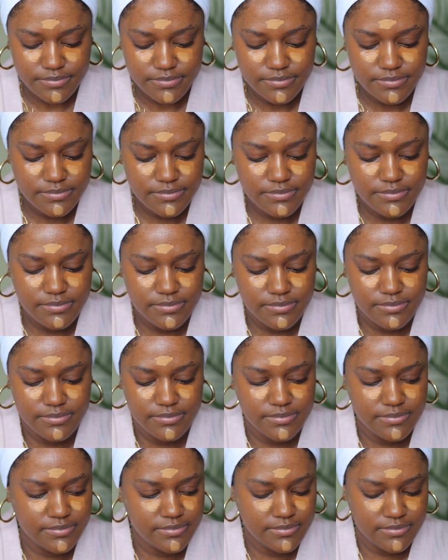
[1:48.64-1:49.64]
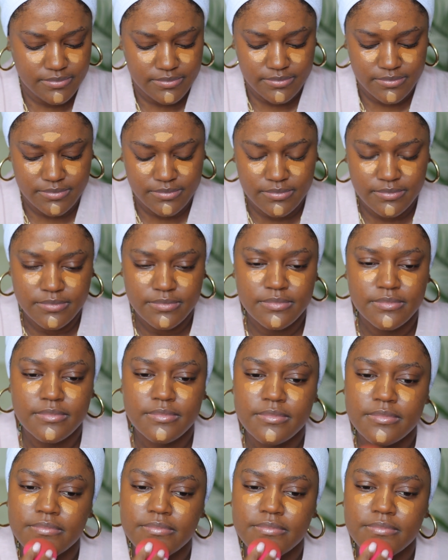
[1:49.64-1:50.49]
No one is speaking in this clip.